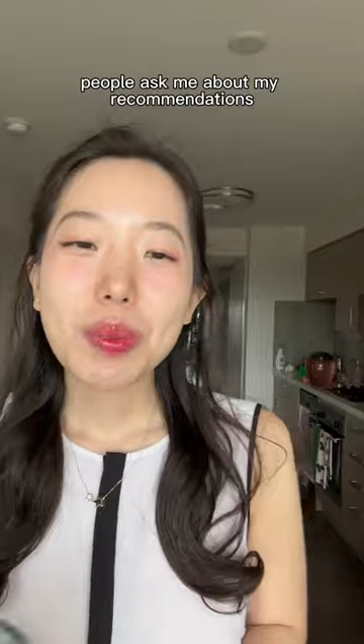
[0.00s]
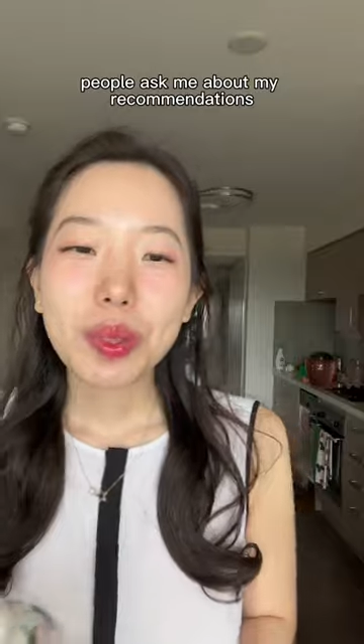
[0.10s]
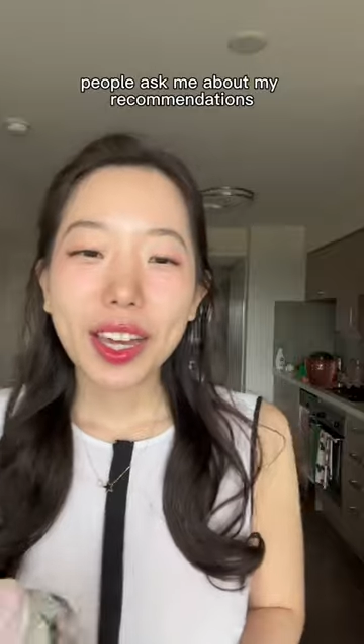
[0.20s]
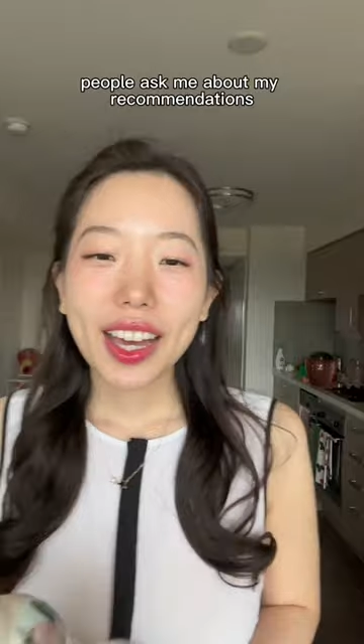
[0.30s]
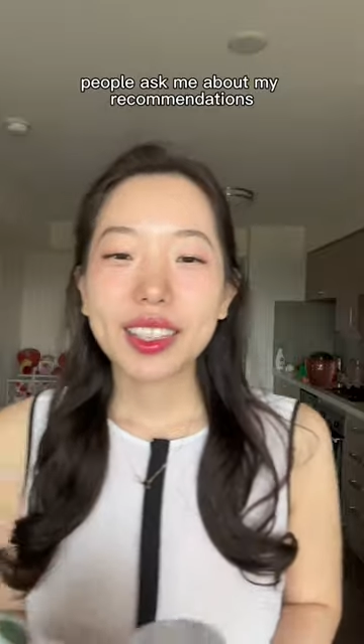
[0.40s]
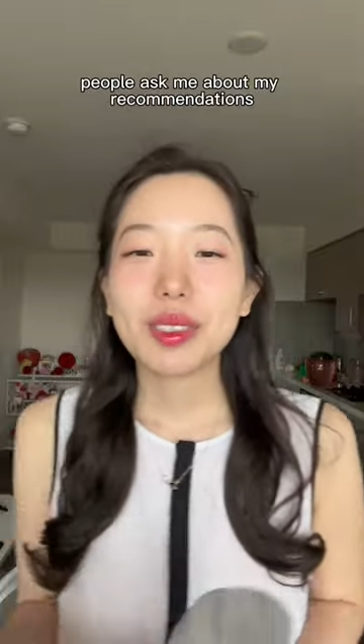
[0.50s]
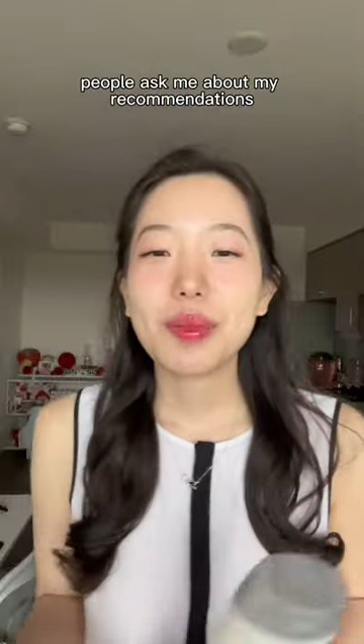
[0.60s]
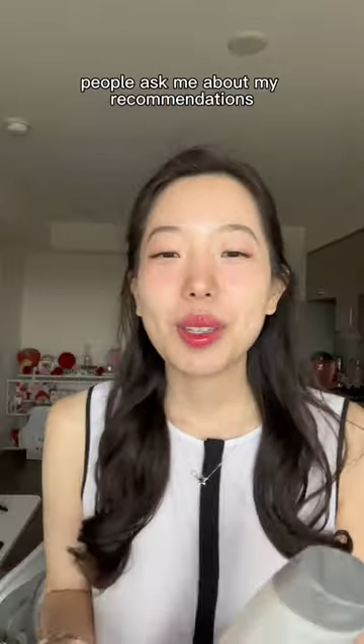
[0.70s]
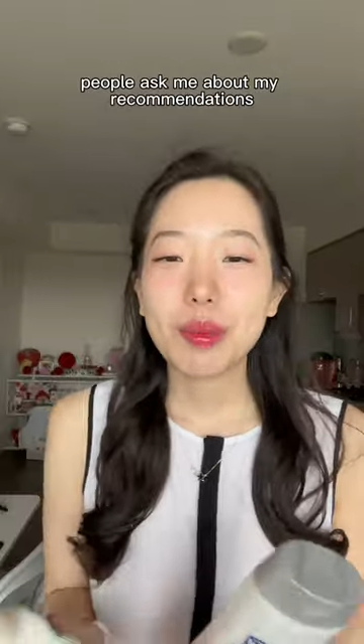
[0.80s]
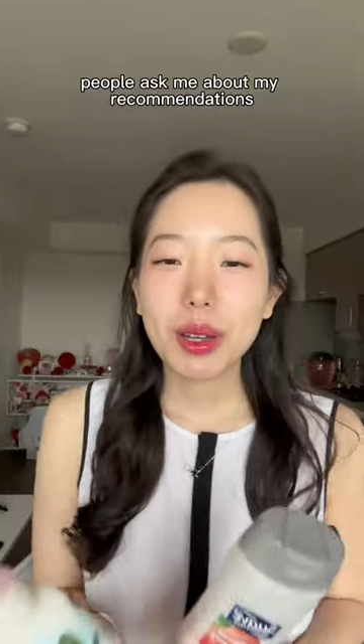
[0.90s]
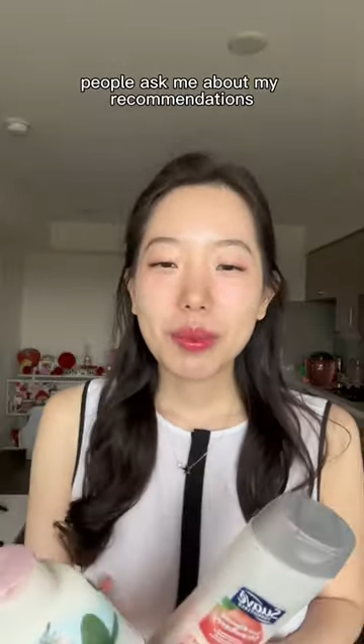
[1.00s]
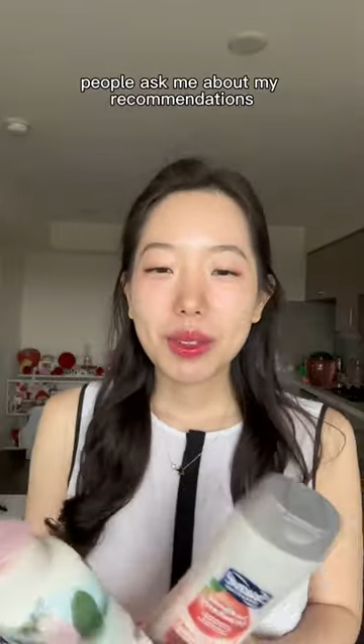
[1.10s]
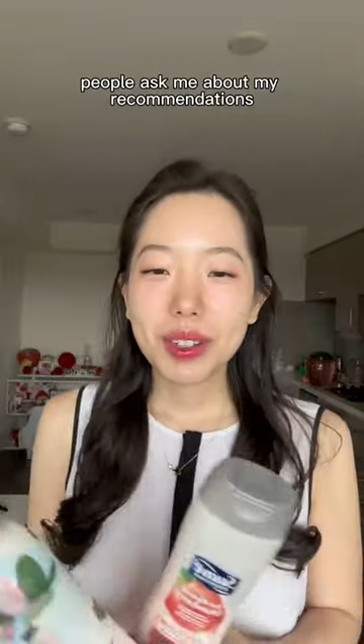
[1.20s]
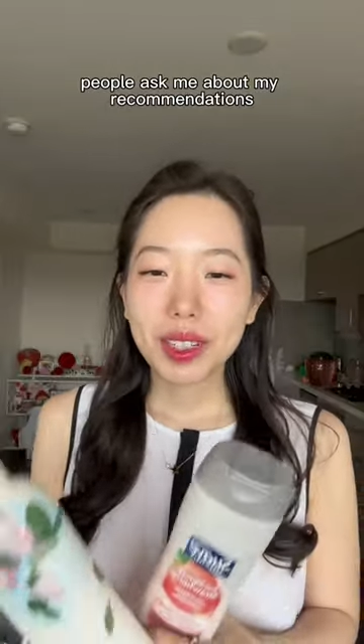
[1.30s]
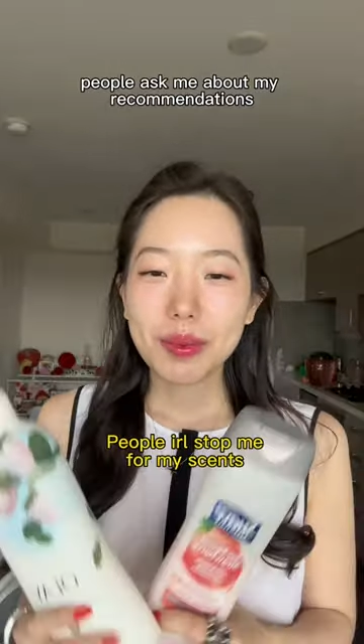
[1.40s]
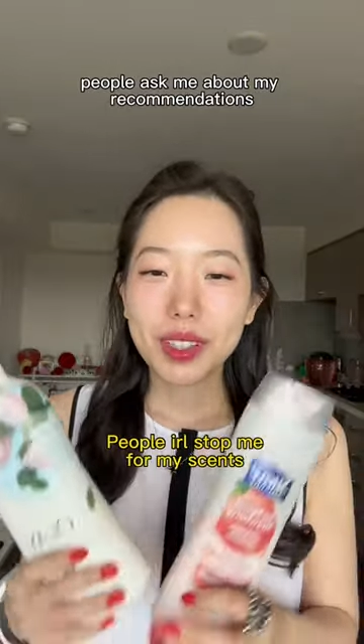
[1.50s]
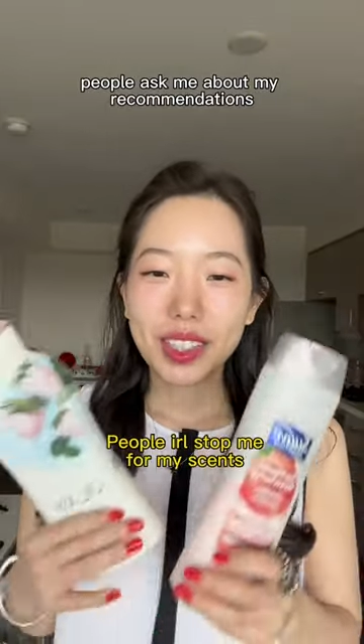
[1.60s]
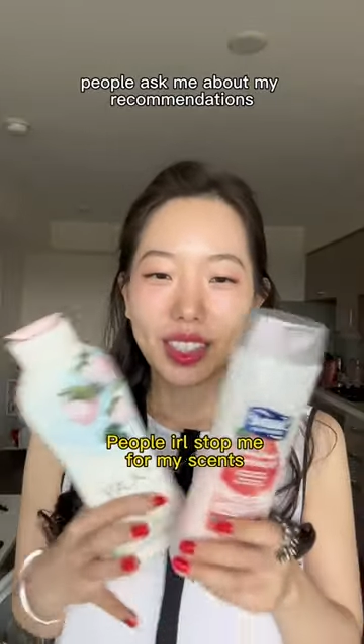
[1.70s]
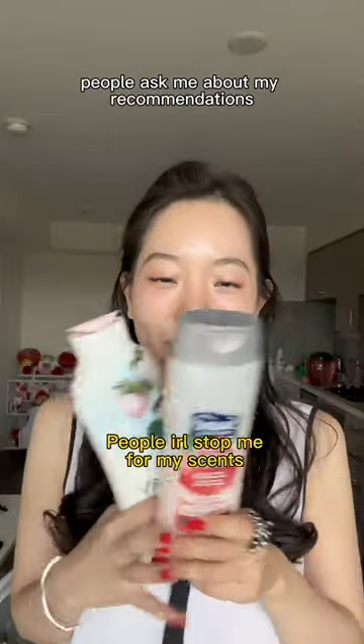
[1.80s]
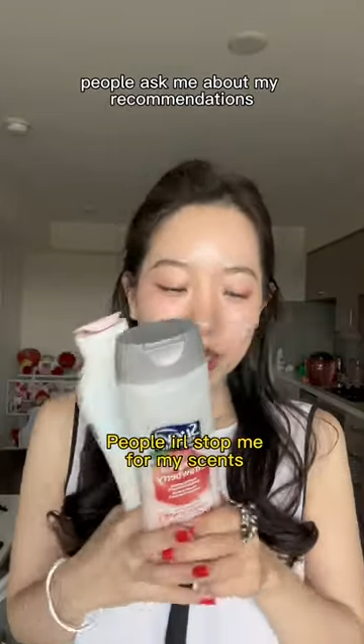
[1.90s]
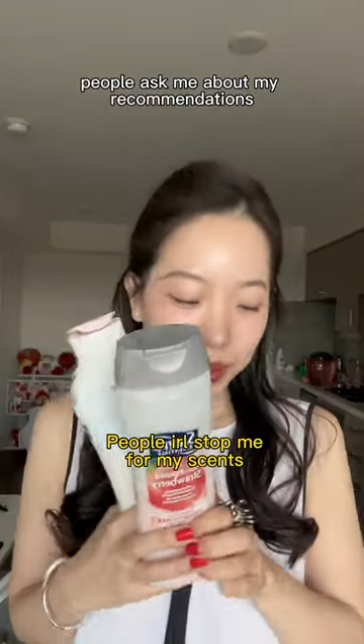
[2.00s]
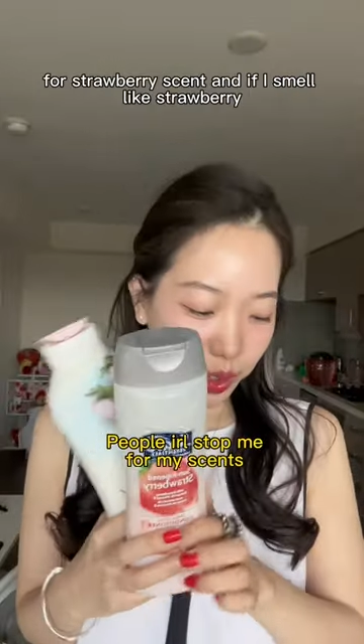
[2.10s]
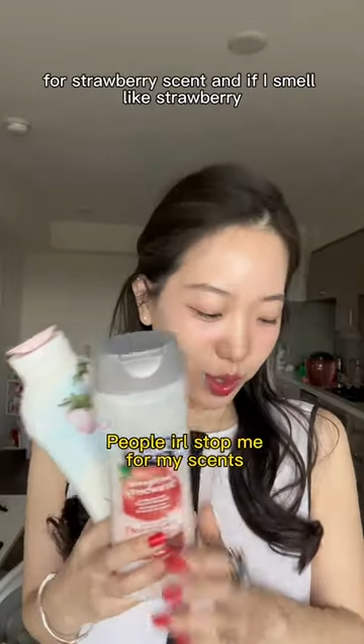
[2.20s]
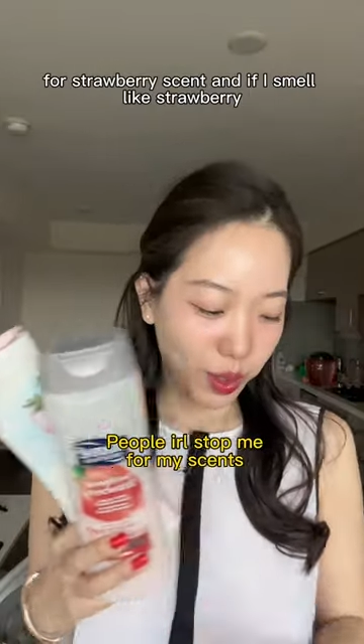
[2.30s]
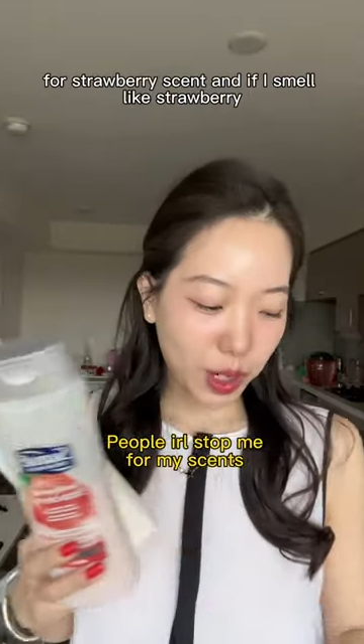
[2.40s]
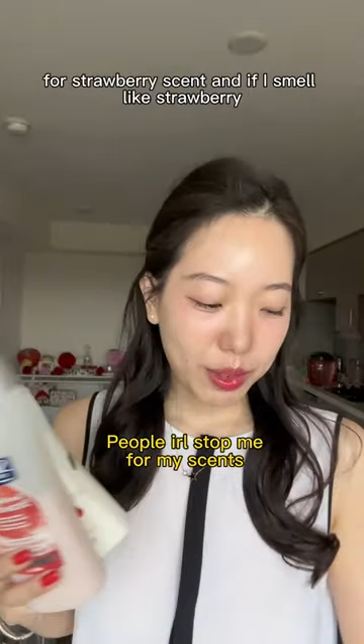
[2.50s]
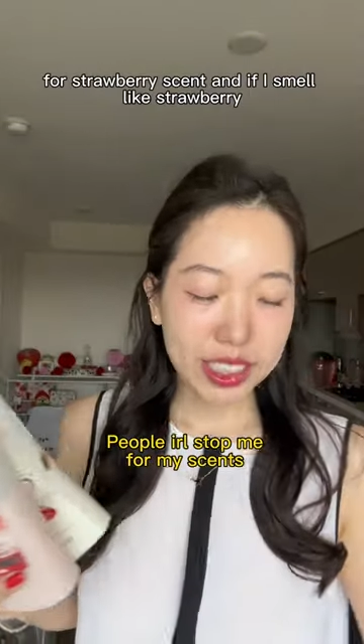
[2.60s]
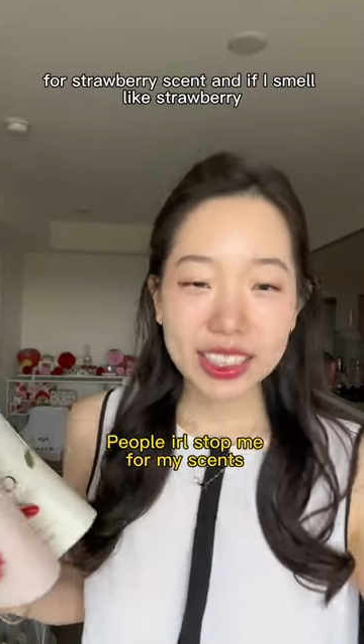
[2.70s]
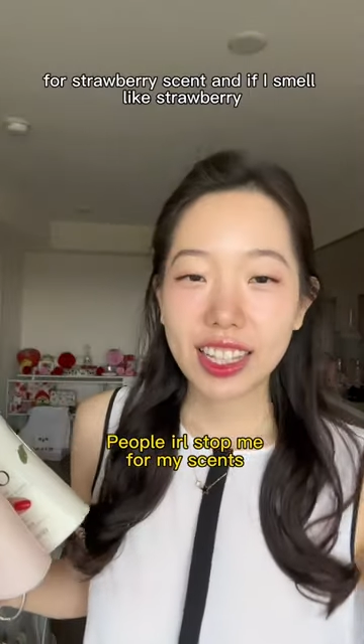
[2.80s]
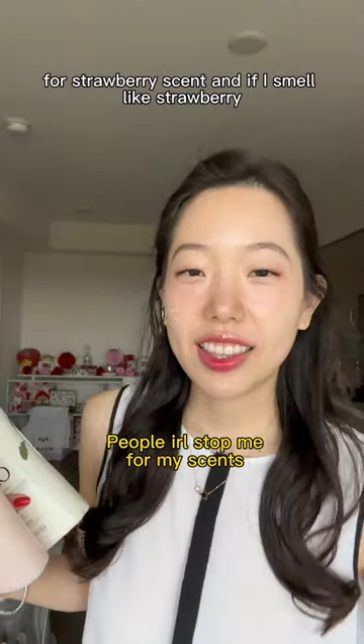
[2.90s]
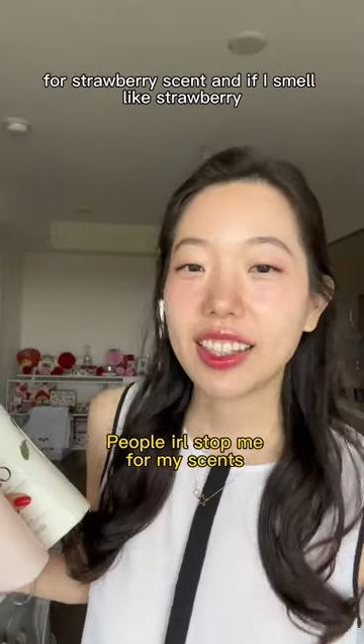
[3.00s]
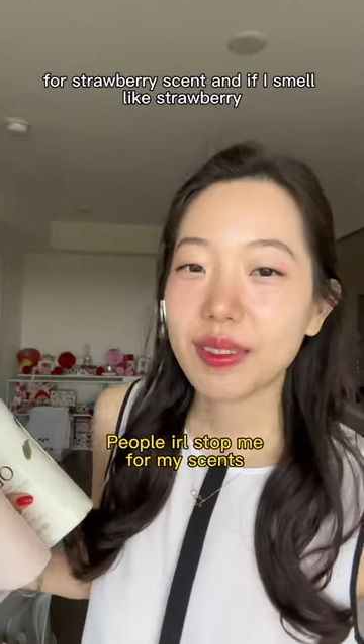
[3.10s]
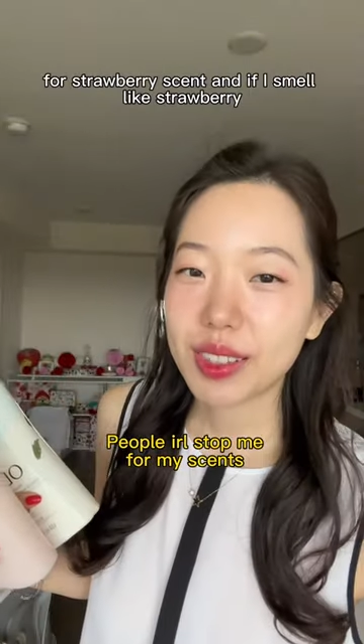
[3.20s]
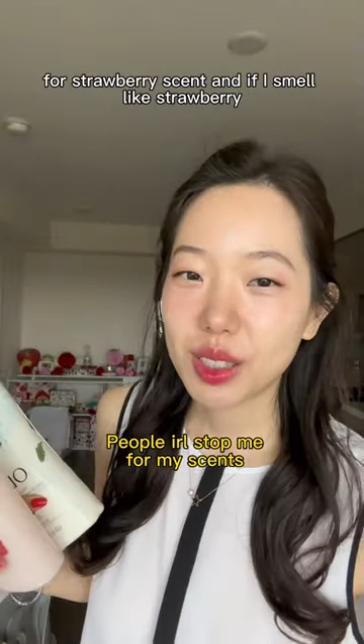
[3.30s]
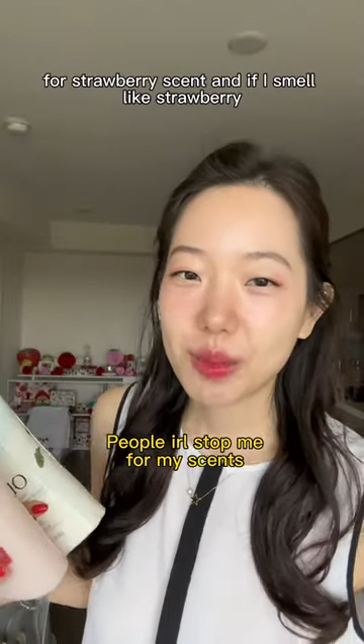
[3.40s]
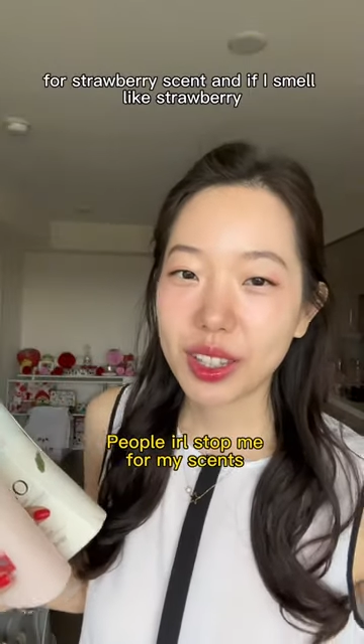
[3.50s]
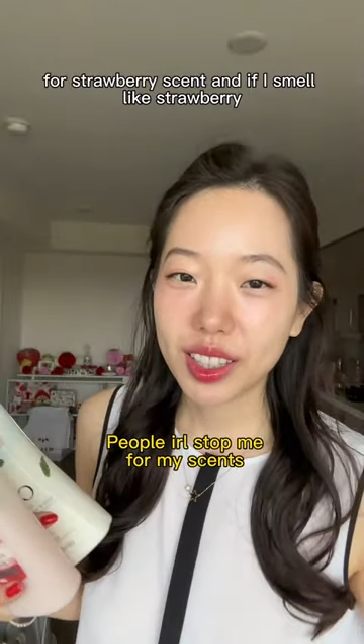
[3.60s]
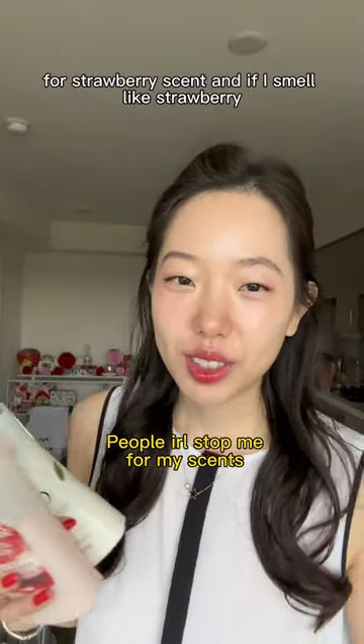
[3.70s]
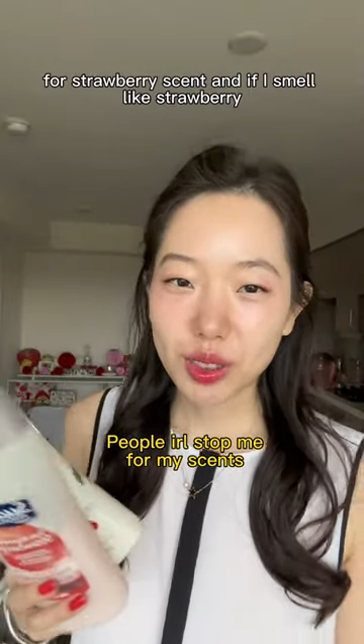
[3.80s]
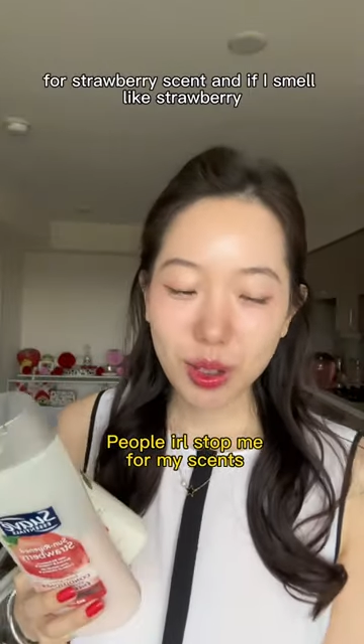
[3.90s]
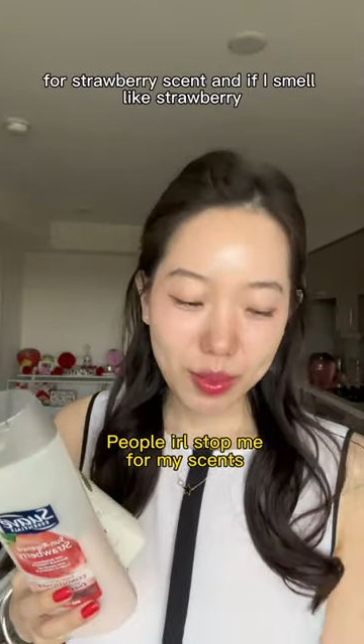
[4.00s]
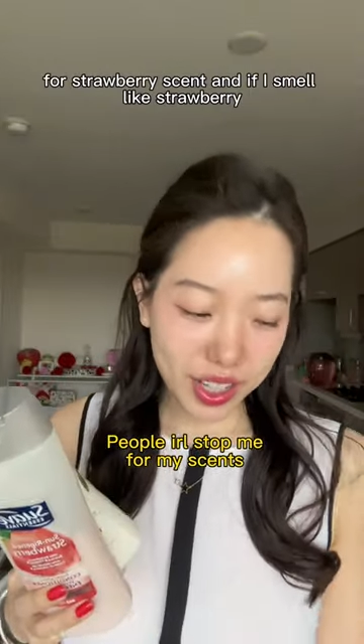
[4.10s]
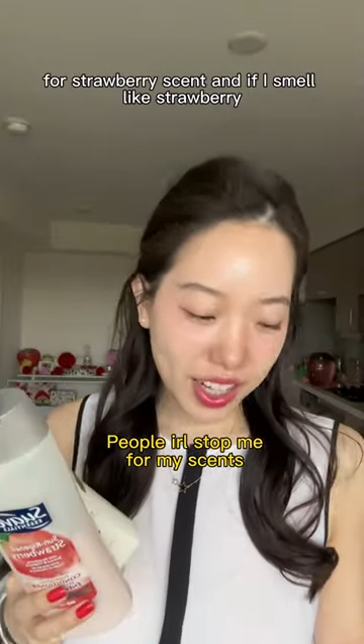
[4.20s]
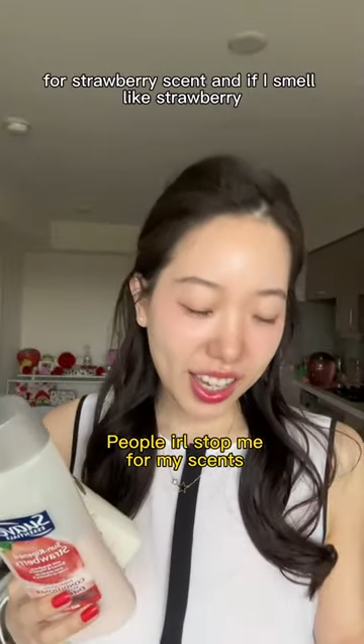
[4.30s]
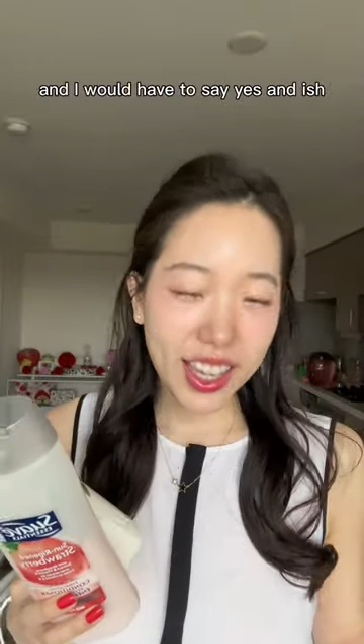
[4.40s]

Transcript: people ask me about my recommendations for strawberry scent and if I smell like strawberry,